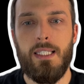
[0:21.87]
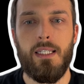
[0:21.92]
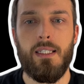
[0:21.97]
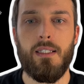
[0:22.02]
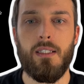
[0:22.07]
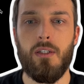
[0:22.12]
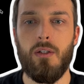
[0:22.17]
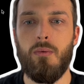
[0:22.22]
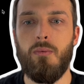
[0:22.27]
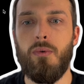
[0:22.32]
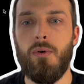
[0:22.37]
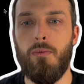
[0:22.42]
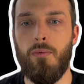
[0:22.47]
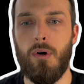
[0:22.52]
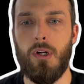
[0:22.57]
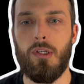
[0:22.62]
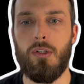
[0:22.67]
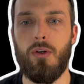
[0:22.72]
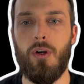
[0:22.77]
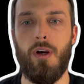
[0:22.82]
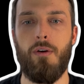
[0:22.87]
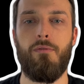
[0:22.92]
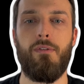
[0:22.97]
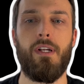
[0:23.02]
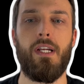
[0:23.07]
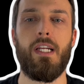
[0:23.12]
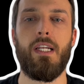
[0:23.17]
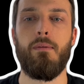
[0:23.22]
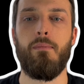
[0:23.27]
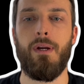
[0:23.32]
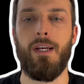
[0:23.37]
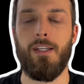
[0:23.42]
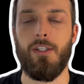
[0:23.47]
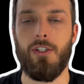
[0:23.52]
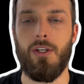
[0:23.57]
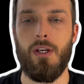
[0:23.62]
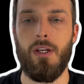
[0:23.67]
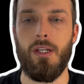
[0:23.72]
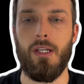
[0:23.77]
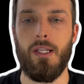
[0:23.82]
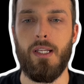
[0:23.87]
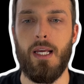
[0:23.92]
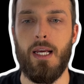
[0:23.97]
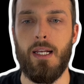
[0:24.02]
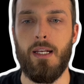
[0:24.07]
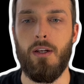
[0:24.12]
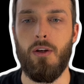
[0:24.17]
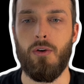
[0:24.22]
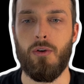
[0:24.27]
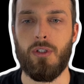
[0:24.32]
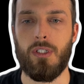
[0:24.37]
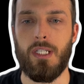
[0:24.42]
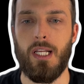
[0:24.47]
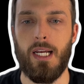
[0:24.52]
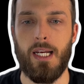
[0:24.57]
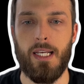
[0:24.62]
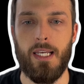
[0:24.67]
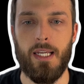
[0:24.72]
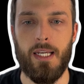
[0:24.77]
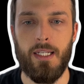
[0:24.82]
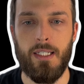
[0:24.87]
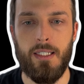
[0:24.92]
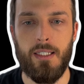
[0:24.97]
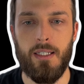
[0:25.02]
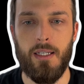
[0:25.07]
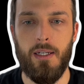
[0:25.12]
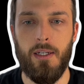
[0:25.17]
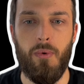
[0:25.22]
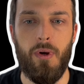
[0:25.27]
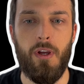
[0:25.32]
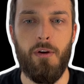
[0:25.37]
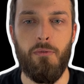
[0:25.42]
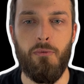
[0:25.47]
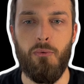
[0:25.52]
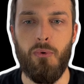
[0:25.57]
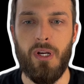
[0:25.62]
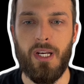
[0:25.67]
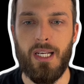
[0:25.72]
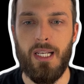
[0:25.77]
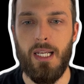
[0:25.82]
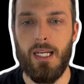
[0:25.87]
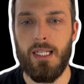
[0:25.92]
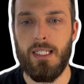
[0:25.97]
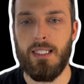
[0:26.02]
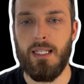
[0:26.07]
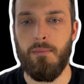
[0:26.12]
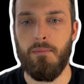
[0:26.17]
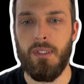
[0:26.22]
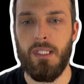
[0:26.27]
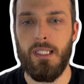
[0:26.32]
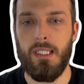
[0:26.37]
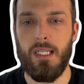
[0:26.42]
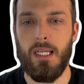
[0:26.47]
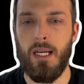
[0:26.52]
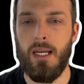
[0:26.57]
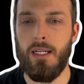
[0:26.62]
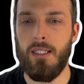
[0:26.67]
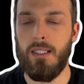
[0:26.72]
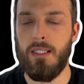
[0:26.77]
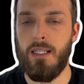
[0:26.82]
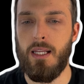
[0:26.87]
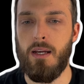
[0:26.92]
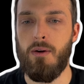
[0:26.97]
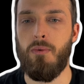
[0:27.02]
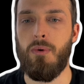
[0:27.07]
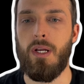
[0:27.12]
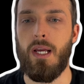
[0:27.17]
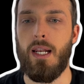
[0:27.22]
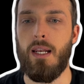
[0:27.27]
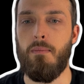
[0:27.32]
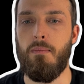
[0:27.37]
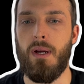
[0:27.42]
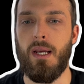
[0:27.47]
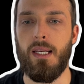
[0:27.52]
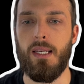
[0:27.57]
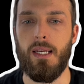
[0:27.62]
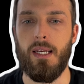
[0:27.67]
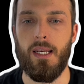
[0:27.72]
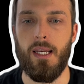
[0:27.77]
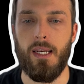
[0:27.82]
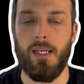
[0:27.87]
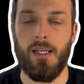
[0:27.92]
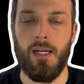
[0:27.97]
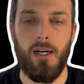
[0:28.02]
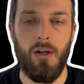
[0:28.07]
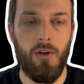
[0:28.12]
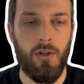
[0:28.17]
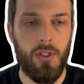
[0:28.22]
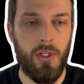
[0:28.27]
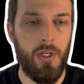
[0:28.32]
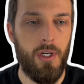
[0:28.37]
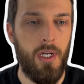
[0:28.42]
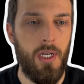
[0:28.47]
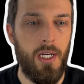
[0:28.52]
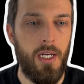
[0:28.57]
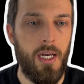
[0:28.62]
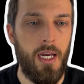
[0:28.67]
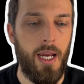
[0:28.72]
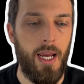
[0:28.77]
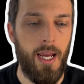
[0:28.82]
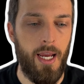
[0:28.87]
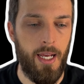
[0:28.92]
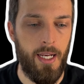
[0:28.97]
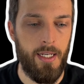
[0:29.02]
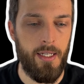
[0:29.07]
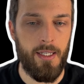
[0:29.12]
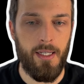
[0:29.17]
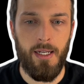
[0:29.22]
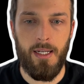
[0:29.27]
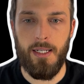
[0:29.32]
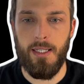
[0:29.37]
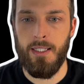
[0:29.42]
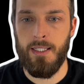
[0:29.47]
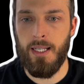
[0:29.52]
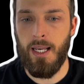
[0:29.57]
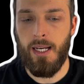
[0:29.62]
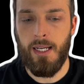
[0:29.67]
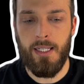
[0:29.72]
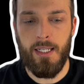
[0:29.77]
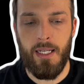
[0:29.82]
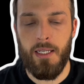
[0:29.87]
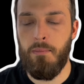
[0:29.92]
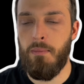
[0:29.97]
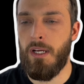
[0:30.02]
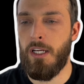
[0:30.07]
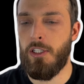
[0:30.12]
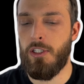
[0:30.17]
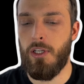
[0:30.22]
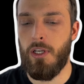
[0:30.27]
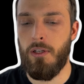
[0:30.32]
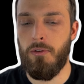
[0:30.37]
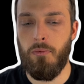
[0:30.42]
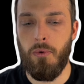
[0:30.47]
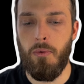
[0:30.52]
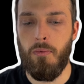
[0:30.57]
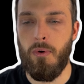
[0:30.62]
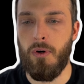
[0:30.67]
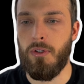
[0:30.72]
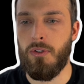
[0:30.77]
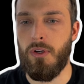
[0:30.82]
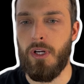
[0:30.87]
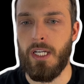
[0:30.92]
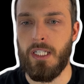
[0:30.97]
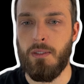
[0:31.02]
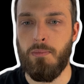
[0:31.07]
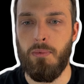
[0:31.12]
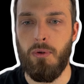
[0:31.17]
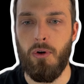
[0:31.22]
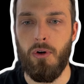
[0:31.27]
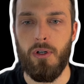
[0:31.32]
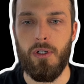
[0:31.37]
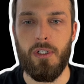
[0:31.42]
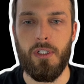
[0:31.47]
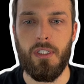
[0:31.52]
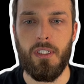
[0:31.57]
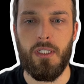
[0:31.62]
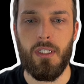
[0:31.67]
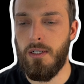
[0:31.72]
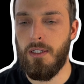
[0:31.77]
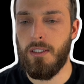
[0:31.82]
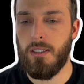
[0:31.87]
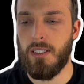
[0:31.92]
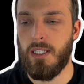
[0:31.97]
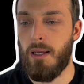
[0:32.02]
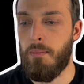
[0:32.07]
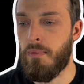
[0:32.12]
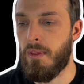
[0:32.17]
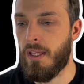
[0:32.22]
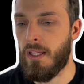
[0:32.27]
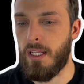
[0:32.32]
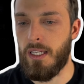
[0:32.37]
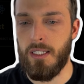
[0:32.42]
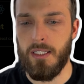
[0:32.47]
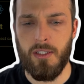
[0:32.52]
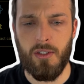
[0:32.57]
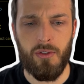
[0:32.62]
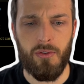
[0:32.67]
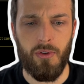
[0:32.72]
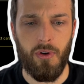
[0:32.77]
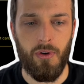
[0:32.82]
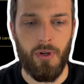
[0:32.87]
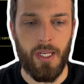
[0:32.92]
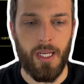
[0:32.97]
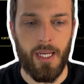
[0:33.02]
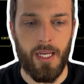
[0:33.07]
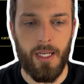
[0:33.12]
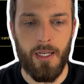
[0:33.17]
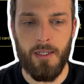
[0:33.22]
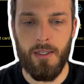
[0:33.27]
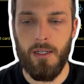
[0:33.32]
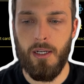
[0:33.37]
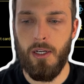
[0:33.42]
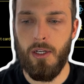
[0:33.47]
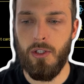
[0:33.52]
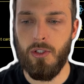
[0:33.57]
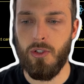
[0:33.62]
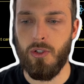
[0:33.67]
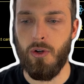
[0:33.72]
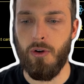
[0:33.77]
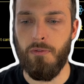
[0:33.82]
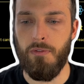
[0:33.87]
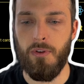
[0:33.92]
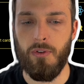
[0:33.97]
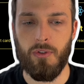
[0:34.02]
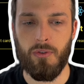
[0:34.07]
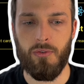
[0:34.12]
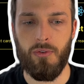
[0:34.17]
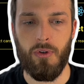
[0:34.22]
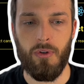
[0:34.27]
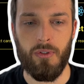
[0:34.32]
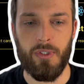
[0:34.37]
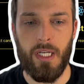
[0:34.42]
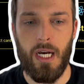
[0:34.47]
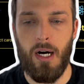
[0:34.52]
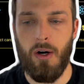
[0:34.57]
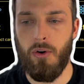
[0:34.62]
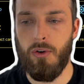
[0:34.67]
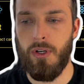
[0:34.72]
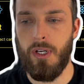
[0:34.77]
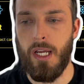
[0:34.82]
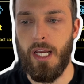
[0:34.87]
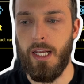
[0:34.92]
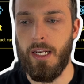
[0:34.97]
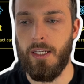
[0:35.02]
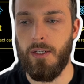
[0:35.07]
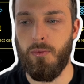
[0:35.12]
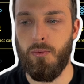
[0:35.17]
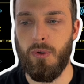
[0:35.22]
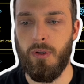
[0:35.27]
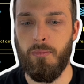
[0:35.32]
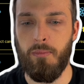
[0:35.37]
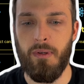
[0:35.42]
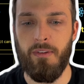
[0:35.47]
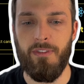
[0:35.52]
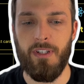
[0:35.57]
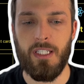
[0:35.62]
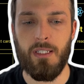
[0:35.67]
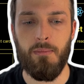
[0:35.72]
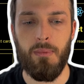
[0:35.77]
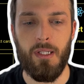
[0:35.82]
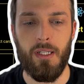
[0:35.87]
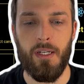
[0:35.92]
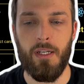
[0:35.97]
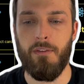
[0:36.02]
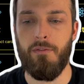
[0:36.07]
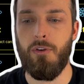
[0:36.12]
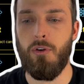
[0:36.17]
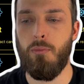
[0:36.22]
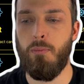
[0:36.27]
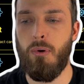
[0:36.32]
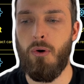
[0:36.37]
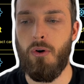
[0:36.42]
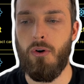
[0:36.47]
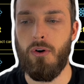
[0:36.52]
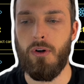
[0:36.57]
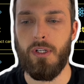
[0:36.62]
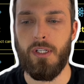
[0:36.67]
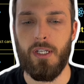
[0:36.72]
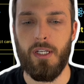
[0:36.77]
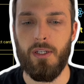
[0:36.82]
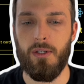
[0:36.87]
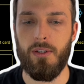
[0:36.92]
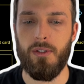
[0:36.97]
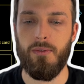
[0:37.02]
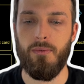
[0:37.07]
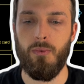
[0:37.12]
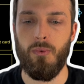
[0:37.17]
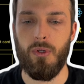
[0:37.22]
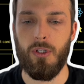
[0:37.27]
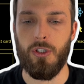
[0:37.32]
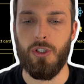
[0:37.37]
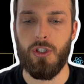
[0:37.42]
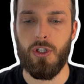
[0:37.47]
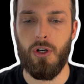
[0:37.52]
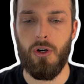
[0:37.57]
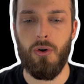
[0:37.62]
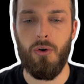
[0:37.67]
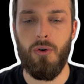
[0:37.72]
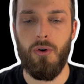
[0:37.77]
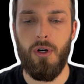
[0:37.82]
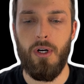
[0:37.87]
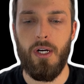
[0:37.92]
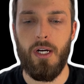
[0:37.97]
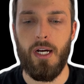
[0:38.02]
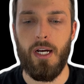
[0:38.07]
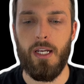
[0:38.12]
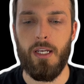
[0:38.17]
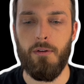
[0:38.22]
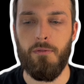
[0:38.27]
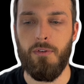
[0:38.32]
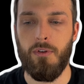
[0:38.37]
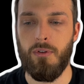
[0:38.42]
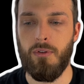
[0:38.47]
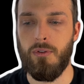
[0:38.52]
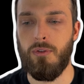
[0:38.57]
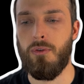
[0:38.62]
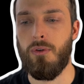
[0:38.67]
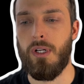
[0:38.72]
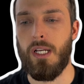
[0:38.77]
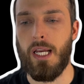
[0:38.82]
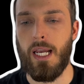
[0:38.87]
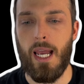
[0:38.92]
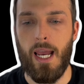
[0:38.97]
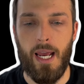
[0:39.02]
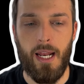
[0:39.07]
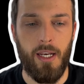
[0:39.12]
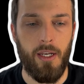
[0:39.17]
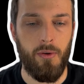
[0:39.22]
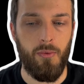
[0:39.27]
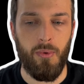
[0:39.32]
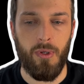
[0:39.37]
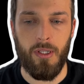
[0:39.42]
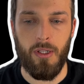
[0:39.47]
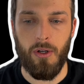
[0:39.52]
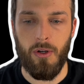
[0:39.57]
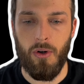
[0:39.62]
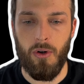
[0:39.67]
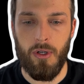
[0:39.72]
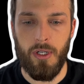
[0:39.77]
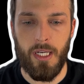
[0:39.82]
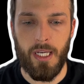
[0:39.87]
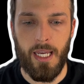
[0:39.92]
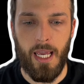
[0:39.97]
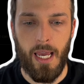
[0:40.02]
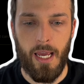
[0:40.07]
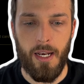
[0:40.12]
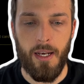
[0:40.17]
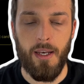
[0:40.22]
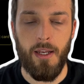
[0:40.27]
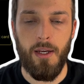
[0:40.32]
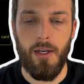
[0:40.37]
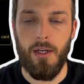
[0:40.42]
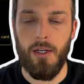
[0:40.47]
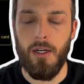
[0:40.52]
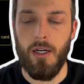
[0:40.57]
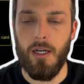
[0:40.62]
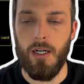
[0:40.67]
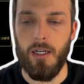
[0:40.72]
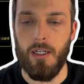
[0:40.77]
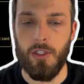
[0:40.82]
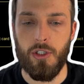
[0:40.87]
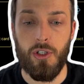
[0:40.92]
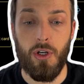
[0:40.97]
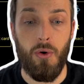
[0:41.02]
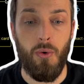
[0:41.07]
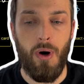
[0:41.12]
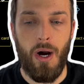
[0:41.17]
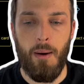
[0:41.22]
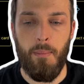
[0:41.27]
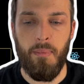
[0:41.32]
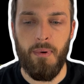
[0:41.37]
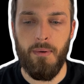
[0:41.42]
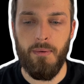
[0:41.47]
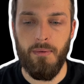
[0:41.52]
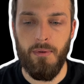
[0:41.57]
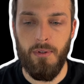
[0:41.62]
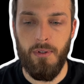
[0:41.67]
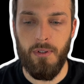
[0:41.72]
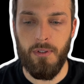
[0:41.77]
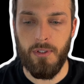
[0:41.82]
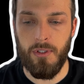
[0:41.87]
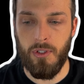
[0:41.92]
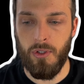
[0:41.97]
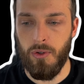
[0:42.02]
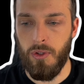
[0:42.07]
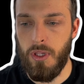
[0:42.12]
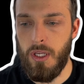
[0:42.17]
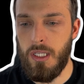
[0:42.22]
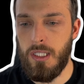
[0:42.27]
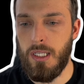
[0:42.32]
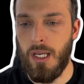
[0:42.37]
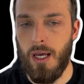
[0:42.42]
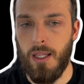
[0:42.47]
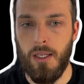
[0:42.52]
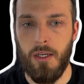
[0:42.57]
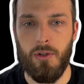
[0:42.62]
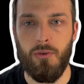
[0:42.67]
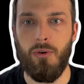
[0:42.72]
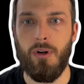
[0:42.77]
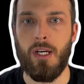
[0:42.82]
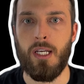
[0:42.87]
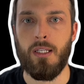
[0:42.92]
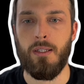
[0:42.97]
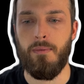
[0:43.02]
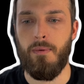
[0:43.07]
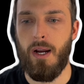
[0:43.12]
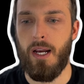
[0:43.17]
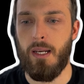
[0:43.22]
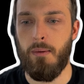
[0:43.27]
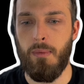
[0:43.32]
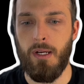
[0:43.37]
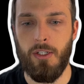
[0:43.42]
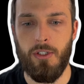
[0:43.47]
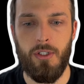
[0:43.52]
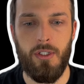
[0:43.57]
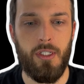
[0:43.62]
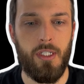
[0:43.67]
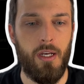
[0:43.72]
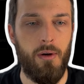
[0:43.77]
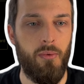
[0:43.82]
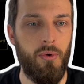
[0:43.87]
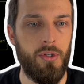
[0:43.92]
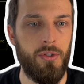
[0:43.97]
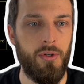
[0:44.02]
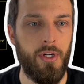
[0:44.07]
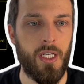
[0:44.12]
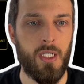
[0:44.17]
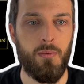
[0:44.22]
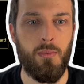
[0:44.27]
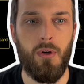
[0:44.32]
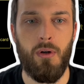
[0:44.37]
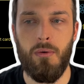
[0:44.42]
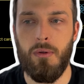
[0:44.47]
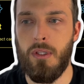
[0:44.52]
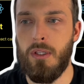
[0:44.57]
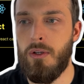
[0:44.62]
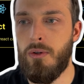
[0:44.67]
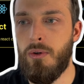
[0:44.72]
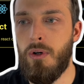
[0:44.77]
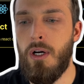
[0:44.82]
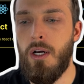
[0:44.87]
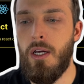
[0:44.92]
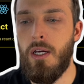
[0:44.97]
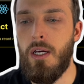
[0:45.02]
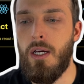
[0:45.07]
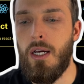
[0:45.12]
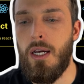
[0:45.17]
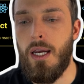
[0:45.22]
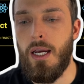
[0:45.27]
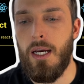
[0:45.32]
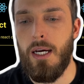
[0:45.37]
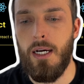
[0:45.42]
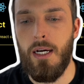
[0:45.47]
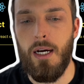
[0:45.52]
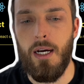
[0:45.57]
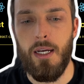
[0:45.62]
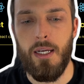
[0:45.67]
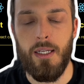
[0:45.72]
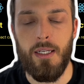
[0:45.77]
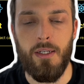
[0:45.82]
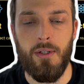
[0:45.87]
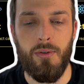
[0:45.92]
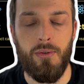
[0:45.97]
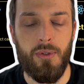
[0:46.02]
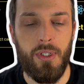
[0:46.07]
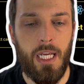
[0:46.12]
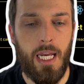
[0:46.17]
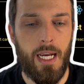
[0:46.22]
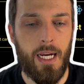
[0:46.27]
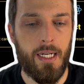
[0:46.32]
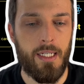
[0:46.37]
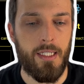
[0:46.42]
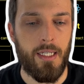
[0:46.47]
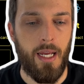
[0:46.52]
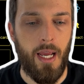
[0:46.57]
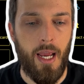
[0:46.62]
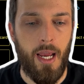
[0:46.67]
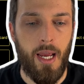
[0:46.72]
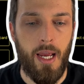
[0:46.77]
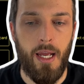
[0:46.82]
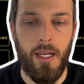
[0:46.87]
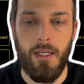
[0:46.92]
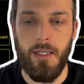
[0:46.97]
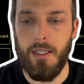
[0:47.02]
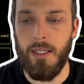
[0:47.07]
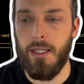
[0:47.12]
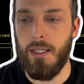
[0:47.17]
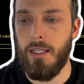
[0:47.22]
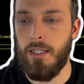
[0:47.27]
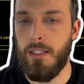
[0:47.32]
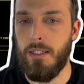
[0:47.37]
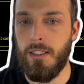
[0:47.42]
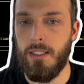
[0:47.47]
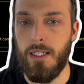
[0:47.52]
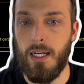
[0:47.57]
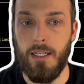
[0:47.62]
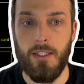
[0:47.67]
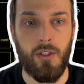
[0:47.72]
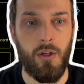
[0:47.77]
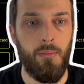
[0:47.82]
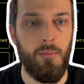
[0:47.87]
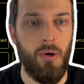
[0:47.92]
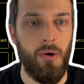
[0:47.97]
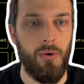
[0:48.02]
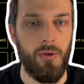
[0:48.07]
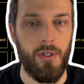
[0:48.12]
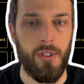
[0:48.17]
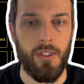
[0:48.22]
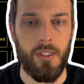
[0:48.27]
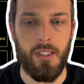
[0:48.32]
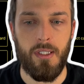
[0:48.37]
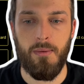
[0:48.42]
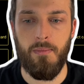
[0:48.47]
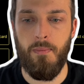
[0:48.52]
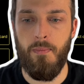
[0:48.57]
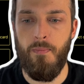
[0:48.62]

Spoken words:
assume we want to have an animation that looks like this. If we click some details, they will animate in and out. And the second animation we want to explore is something that is scrolling in. So if you scroll down and it will be visible in the viewport, it will show. And if you do it again, it will again show up. So these are the two animations I want to explore with you in React and in styled components.